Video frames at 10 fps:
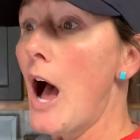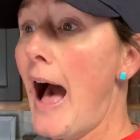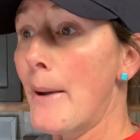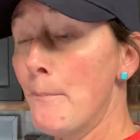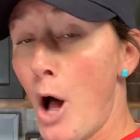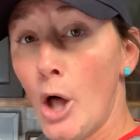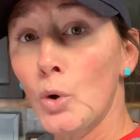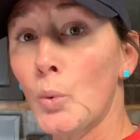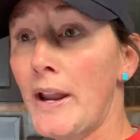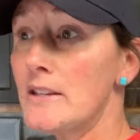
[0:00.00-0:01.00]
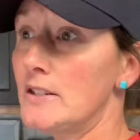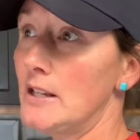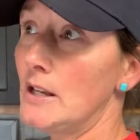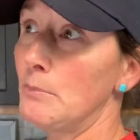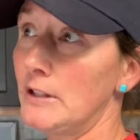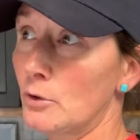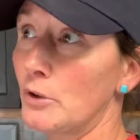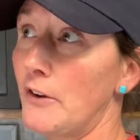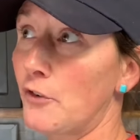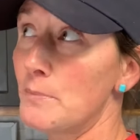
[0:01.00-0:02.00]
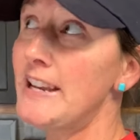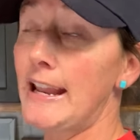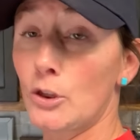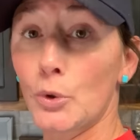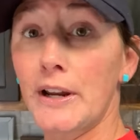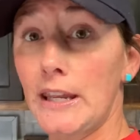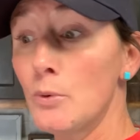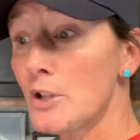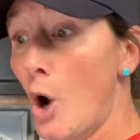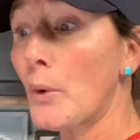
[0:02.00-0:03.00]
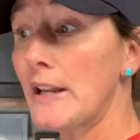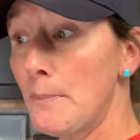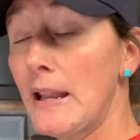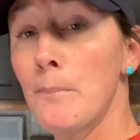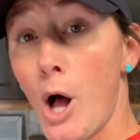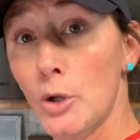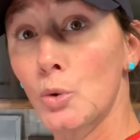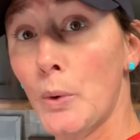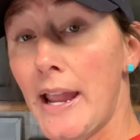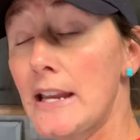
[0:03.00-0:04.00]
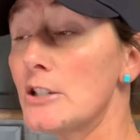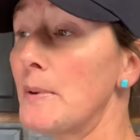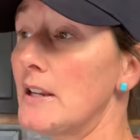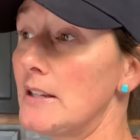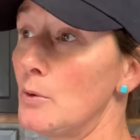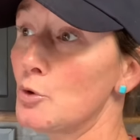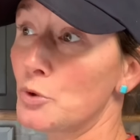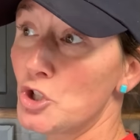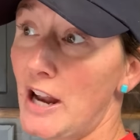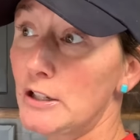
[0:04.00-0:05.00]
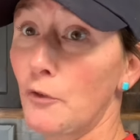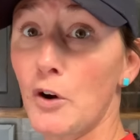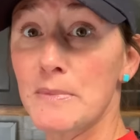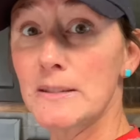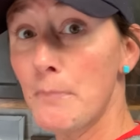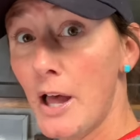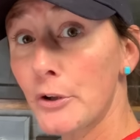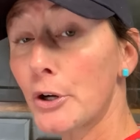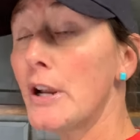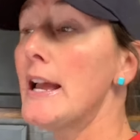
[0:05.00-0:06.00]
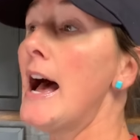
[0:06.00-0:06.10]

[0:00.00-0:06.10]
I bottle raised him literally from day three. He was already being bottle raised because he was rejected from his mother.